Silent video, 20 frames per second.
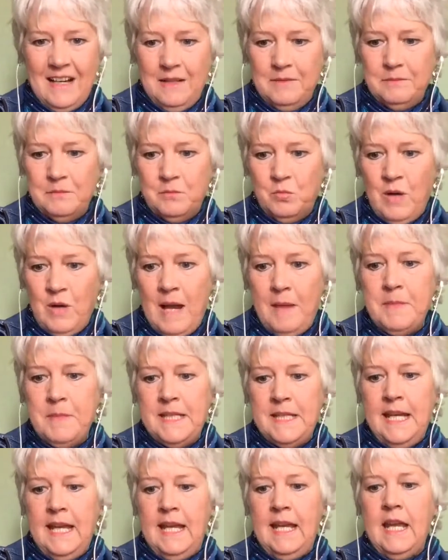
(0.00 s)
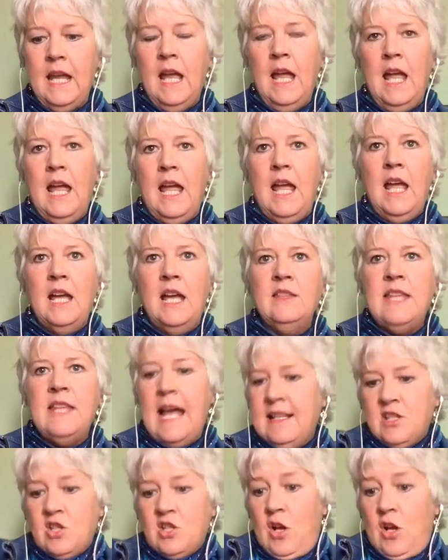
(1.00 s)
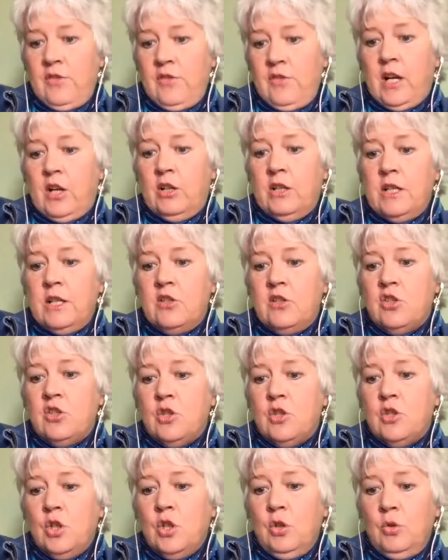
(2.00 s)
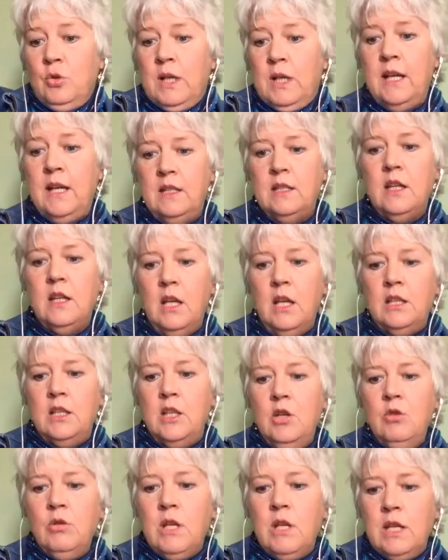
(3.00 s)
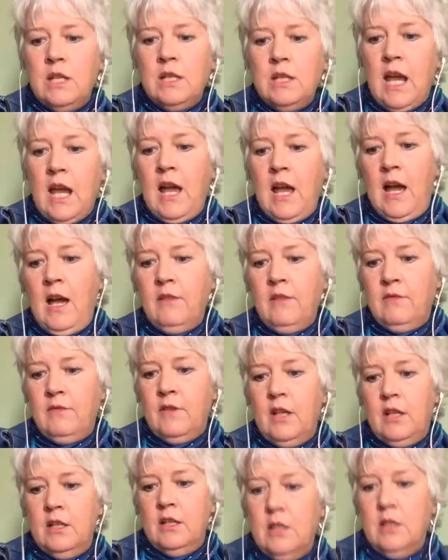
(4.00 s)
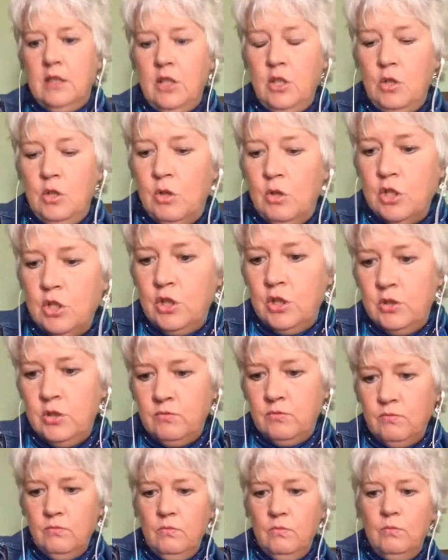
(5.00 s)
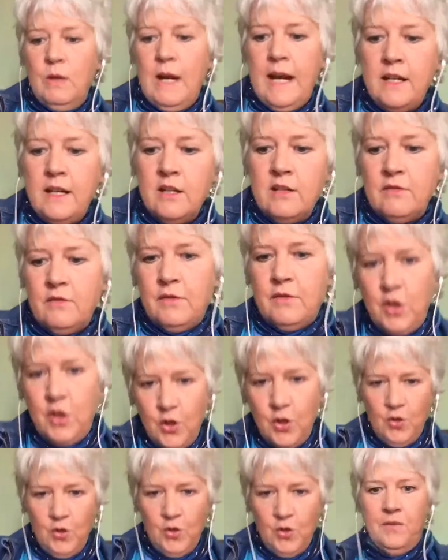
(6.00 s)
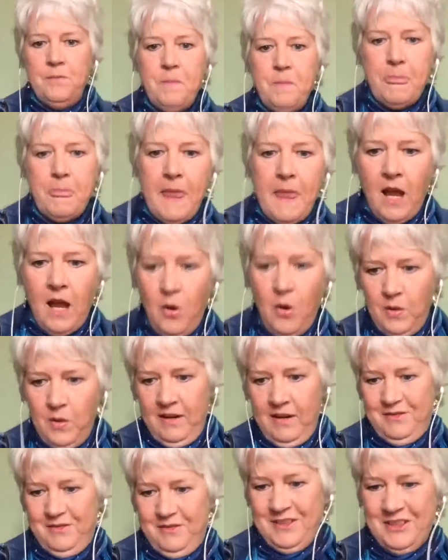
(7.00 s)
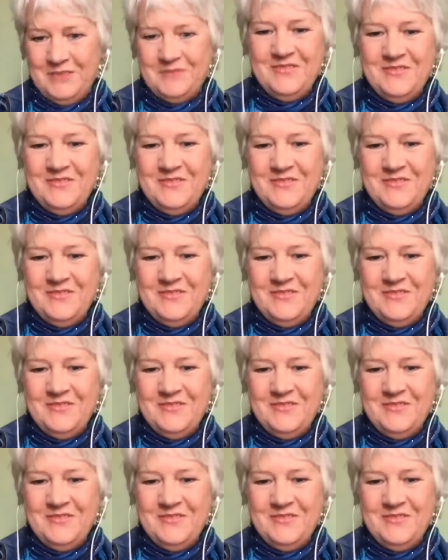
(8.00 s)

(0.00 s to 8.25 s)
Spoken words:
remedy, and that's all there is to it, you can have a good rate of cure. However,